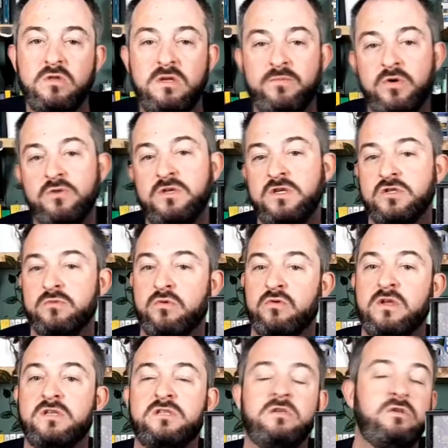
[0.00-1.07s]
put these
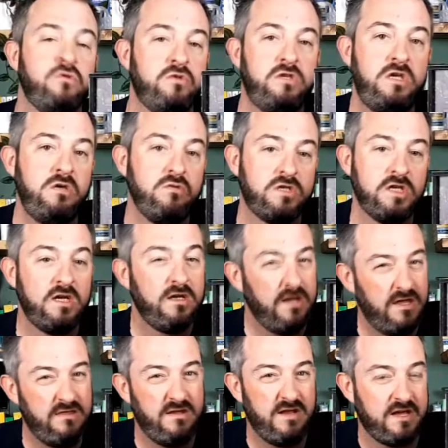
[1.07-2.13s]
upgrades to good use
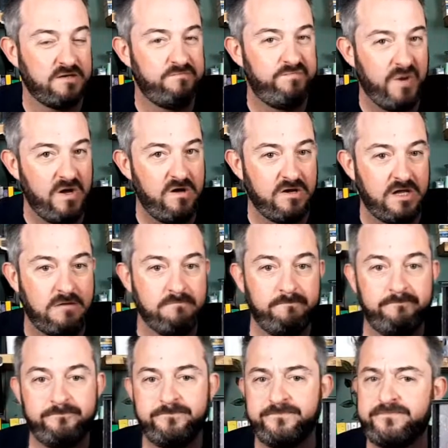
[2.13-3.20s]
in the next Barney.
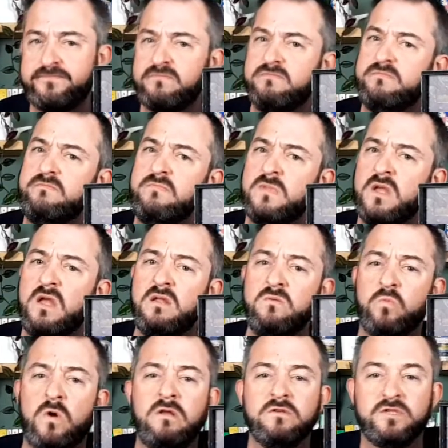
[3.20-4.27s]
And
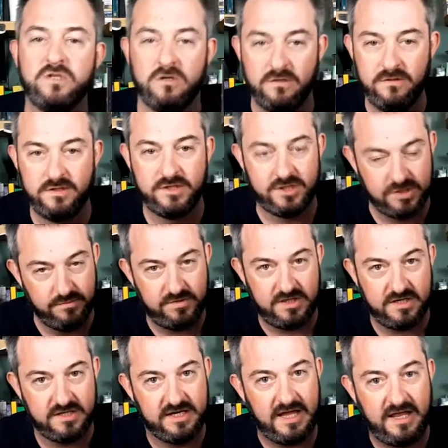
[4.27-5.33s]
whilst on the
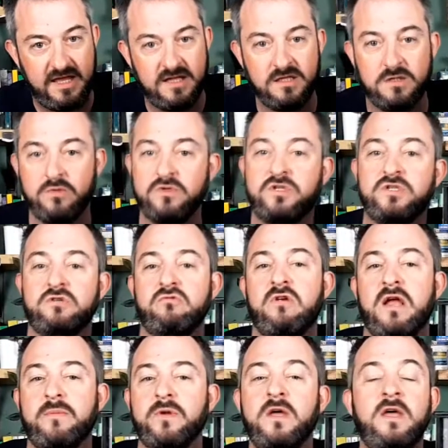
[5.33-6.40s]
subject, getting into a
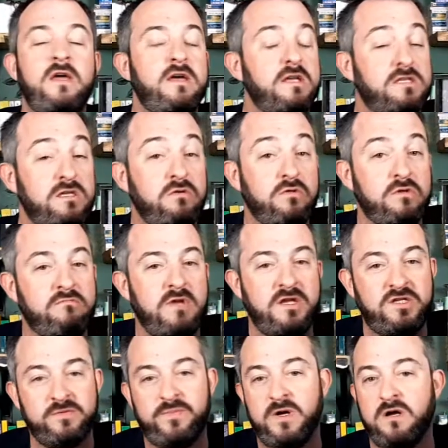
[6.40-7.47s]
scrap is the other
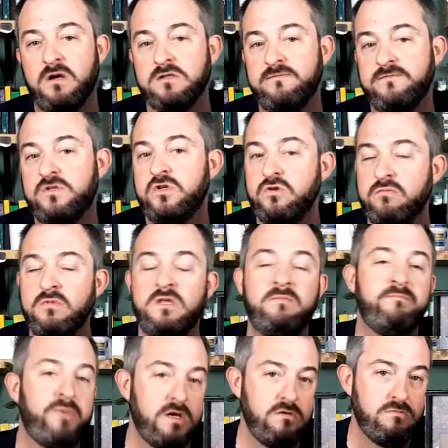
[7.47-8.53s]
major part of Too Many
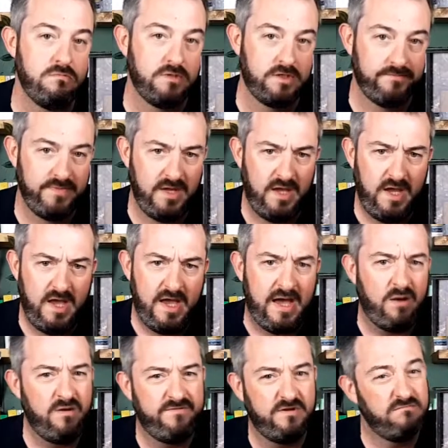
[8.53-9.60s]
Bones.
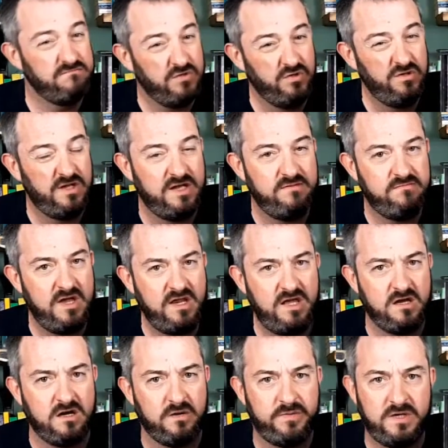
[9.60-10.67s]
However, unlike many
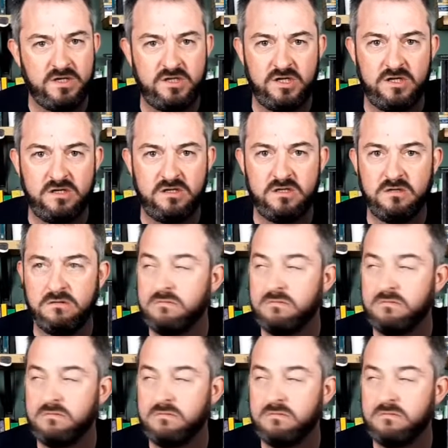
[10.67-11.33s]
RPGs,